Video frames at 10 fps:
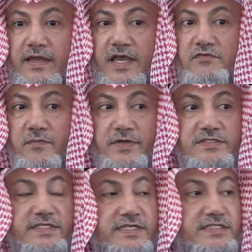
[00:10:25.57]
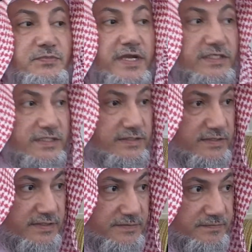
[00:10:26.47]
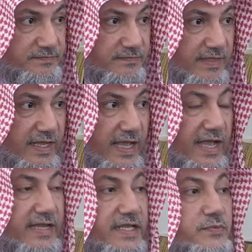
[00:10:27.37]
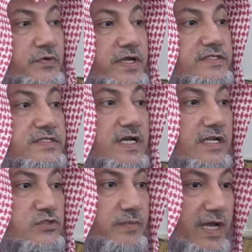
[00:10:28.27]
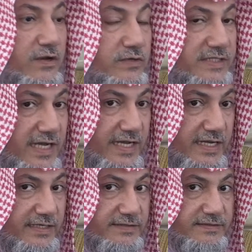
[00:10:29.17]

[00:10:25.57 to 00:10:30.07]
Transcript: If a person is patient and he praises Allah subhanahu wa ta'ala